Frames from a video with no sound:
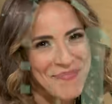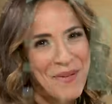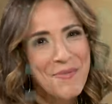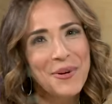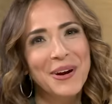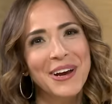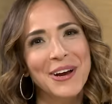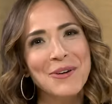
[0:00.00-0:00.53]

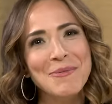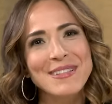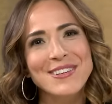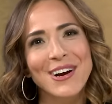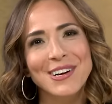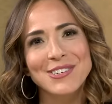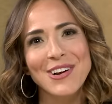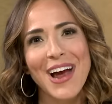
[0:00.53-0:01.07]
We're here with
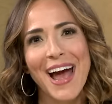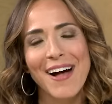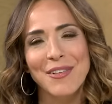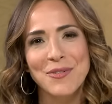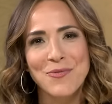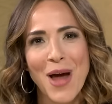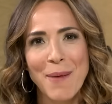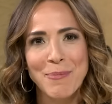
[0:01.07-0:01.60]
Dr.
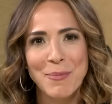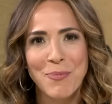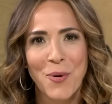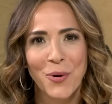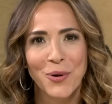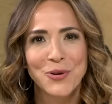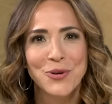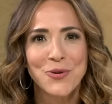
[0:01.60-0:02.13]
Alan Rapoport,